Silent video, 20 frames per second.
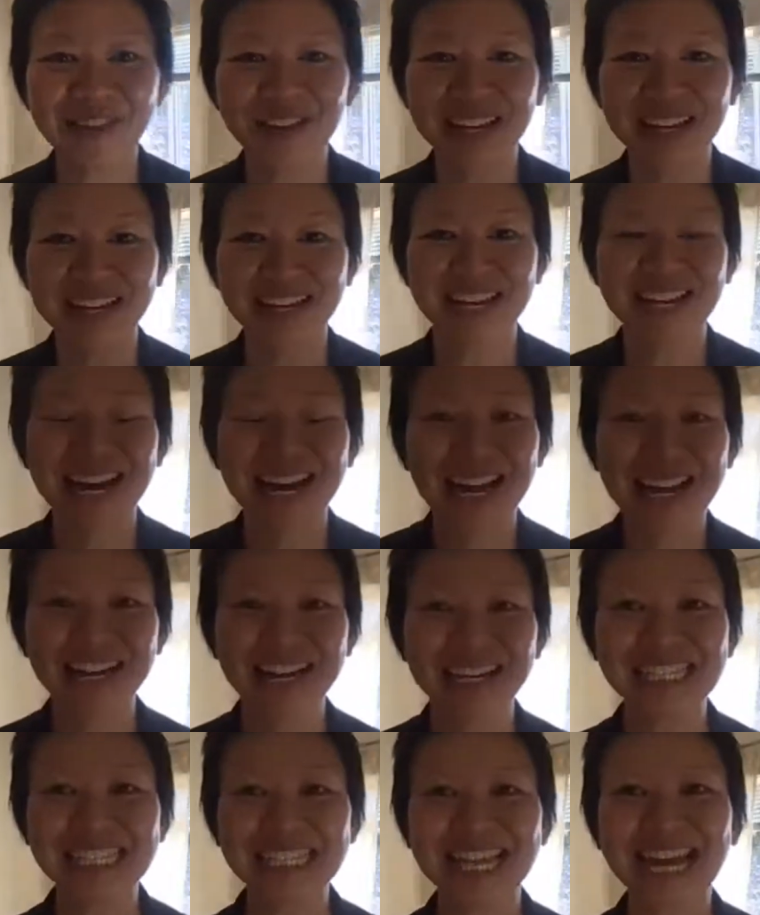can kind
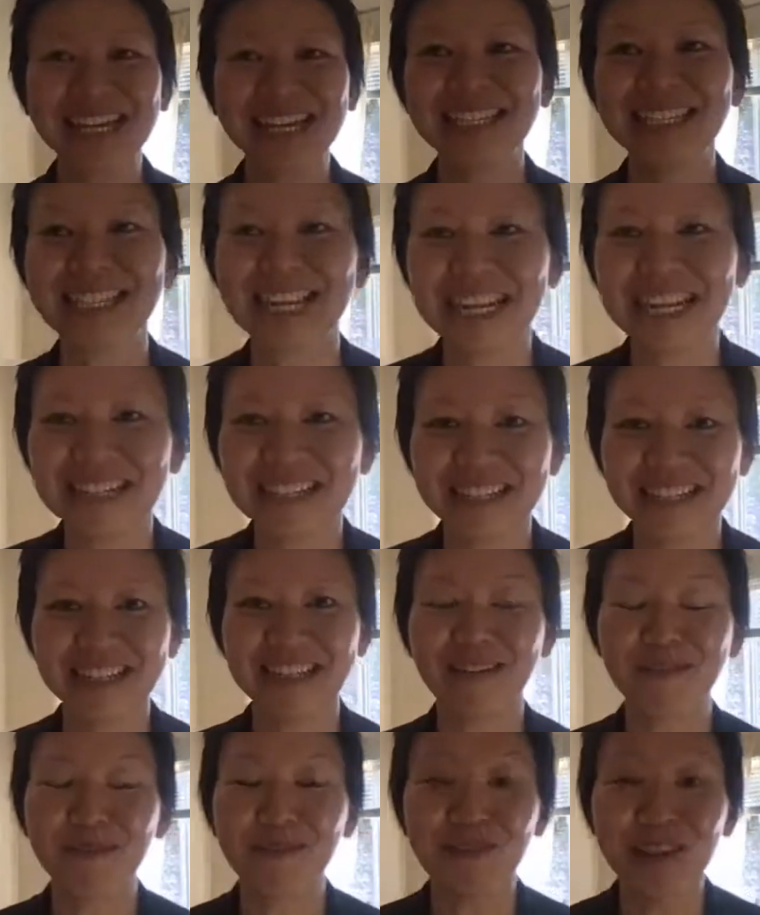of sense into
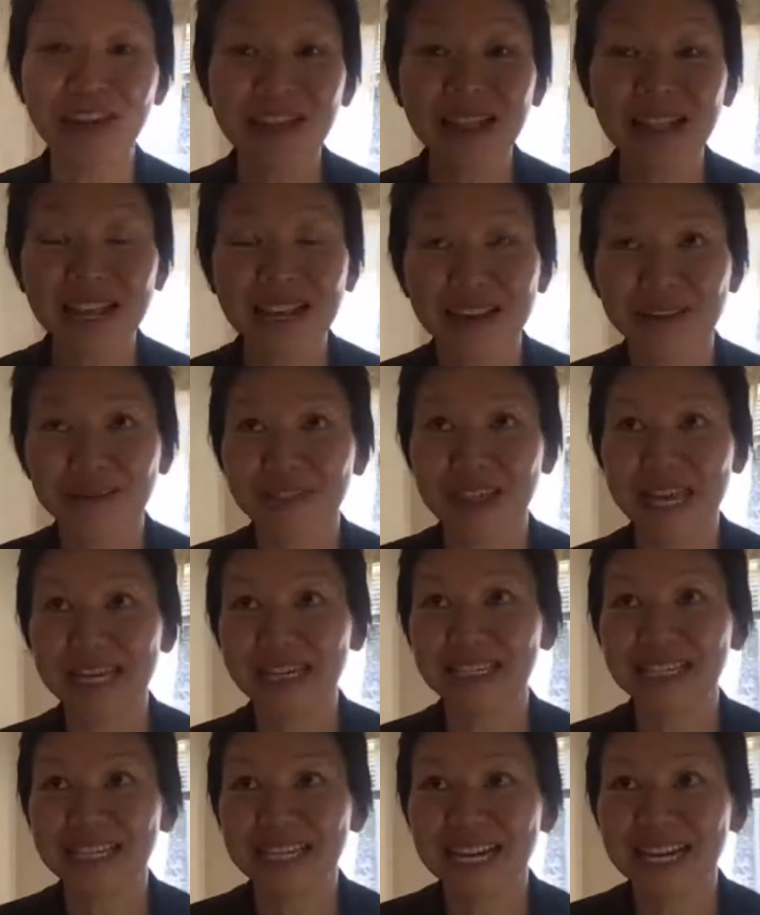the feeling of
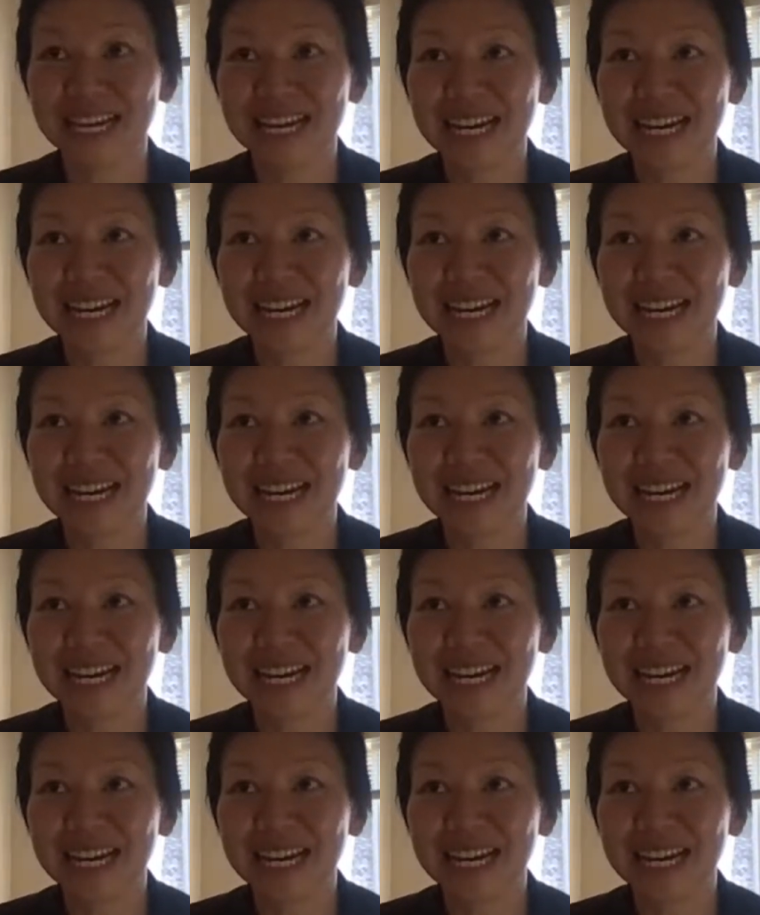this.